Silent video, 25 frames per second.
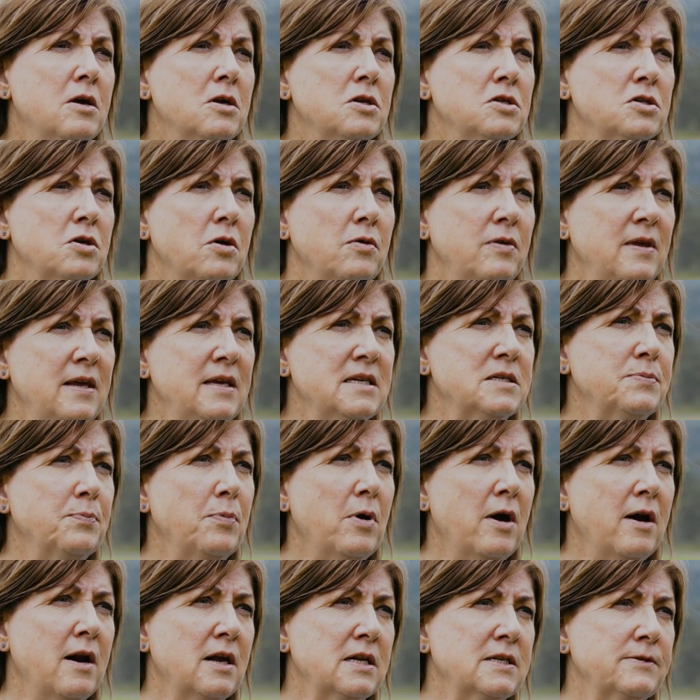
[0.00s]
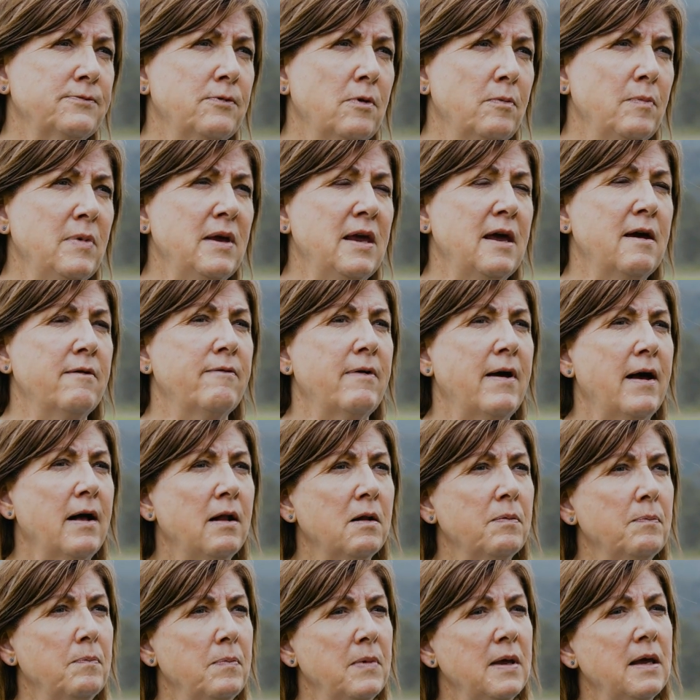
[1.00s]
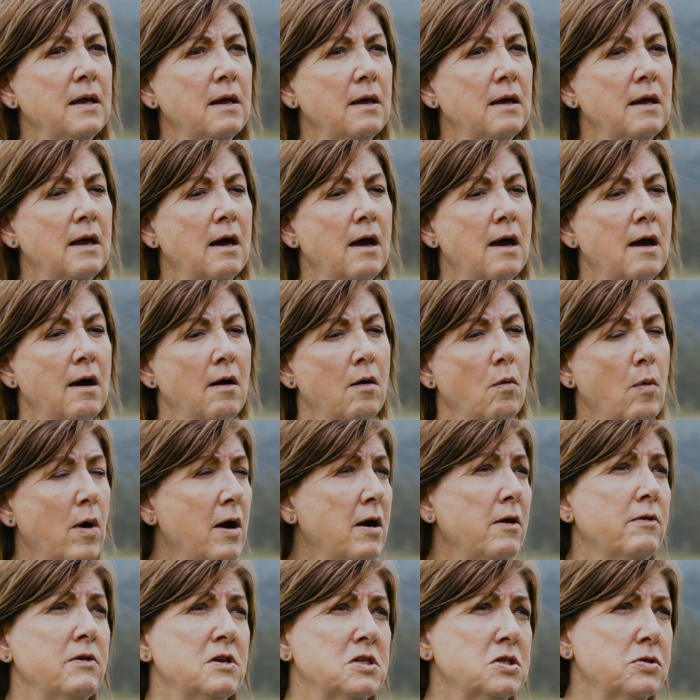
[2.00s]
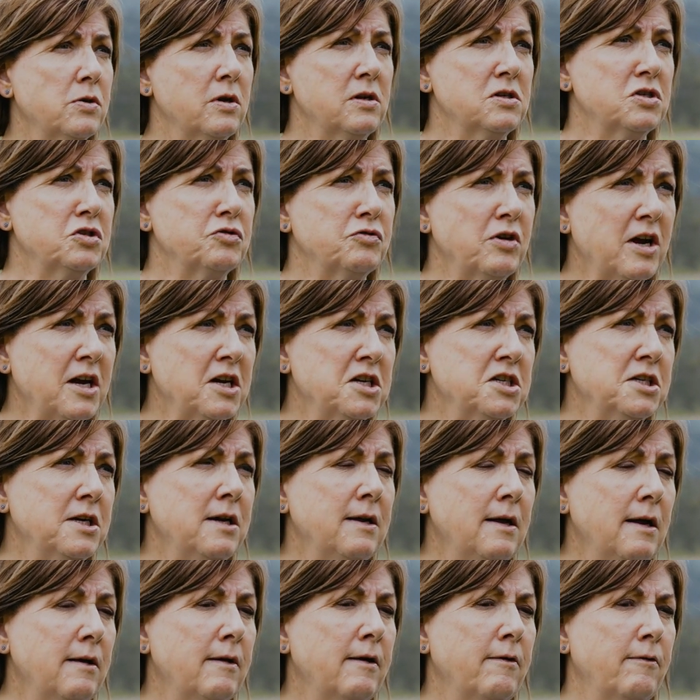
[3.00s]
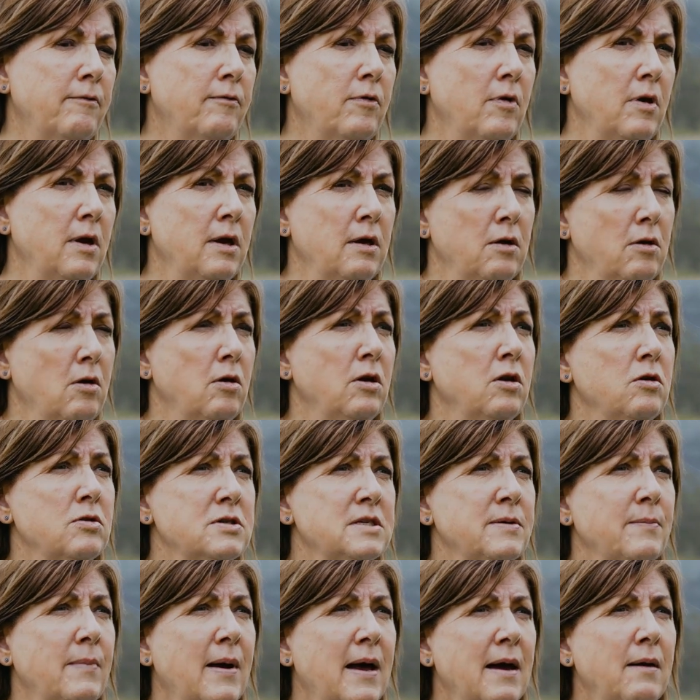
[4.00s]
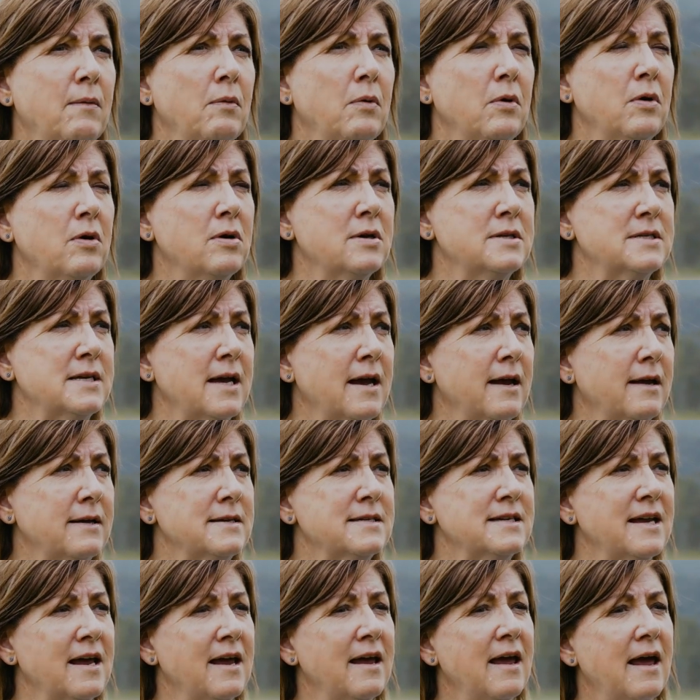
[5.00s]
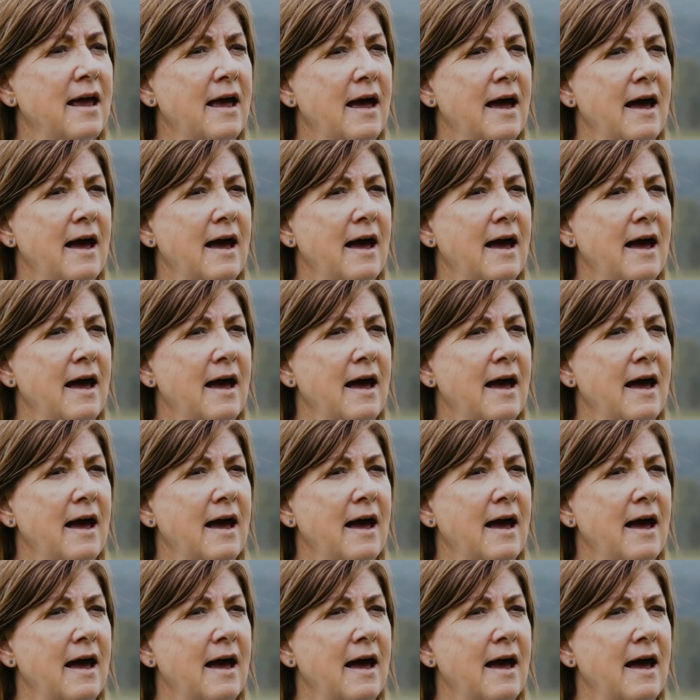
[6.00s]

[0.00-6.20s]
So these products for me have helped me, one, on the soil structure. Using my words, I say